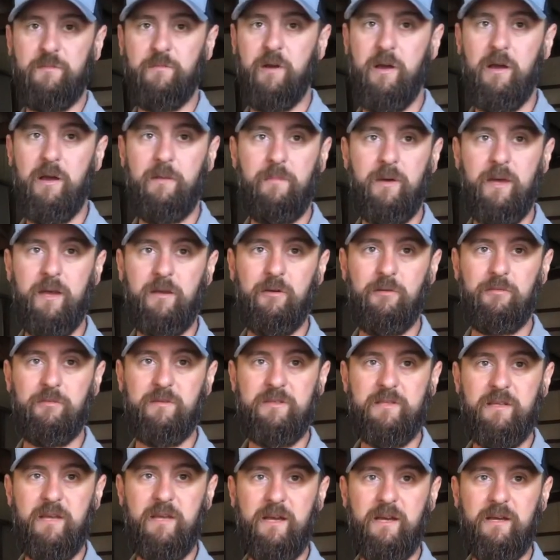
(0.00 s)
right back on the
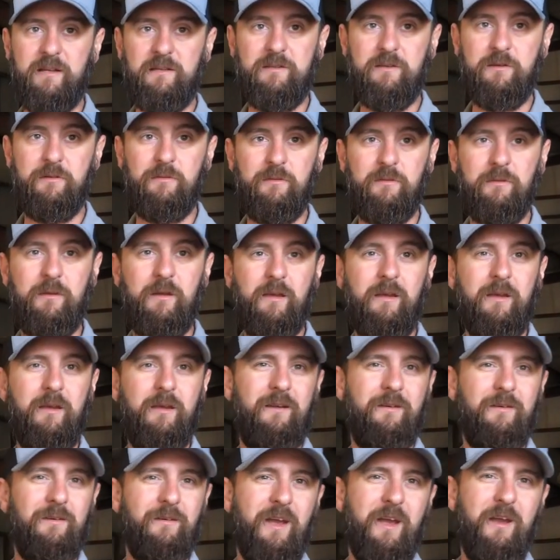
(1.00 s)
site. So
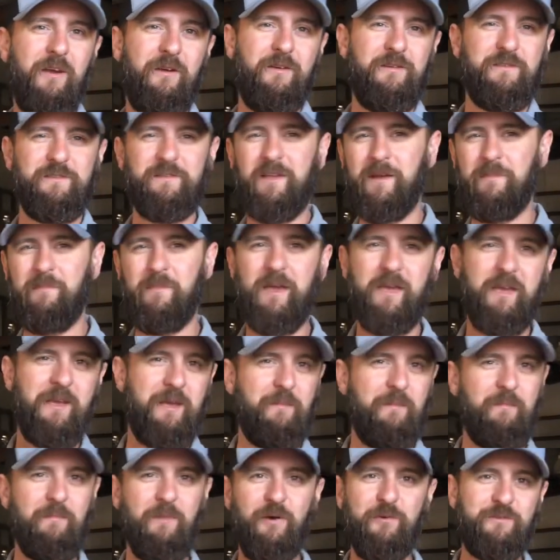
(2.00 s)
Aaron's like
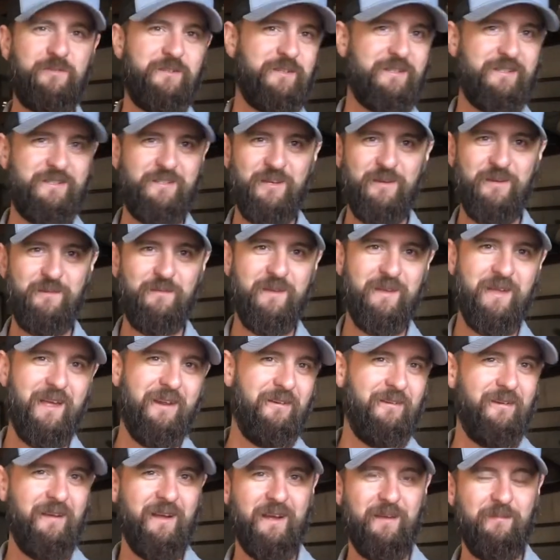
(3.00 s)
making motions to me. I
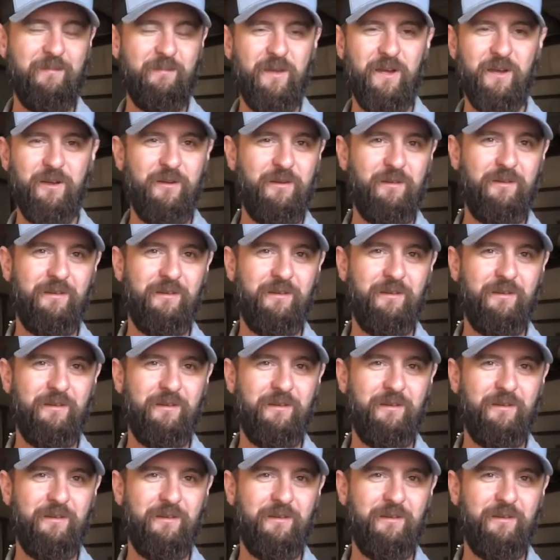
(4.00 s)
don't. I Click that